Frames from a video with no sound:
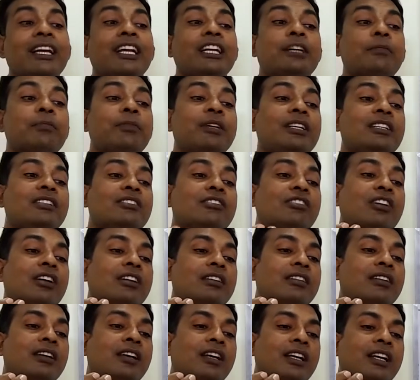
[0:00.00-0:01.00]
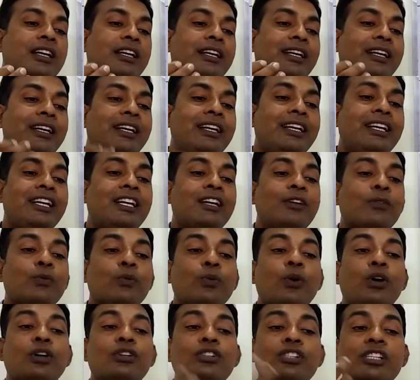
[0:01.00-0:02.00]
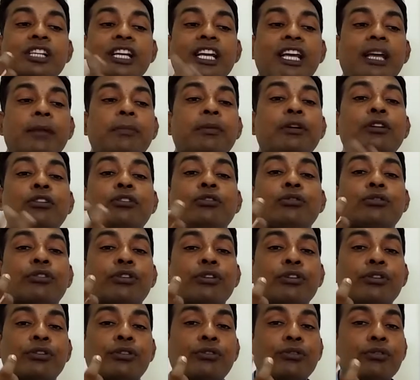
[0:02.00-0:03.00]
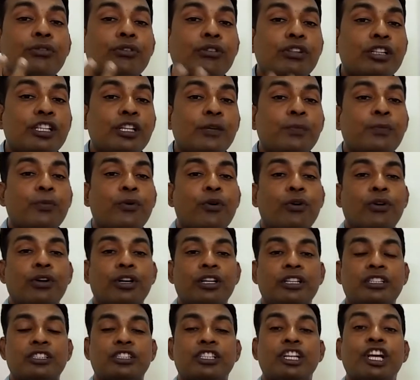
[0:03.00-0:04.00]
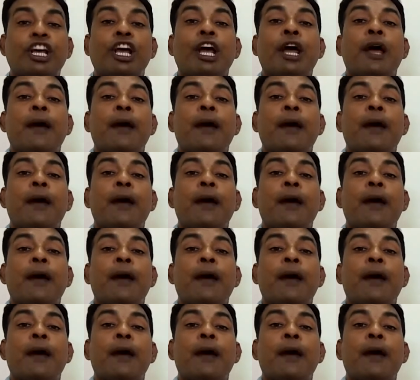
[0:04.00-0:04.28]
It means that he was able to control the boys